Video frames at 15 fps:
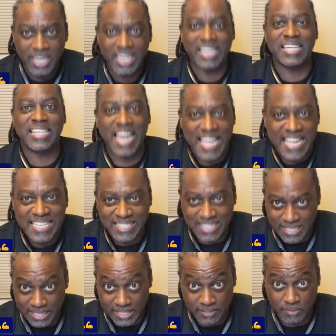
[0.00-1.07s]

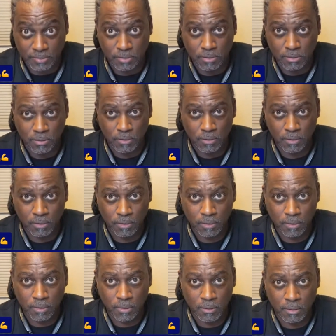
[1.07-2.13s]
Laziness.
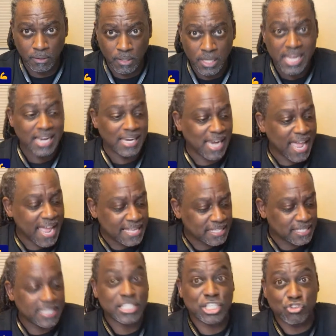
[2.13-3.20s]
Laziness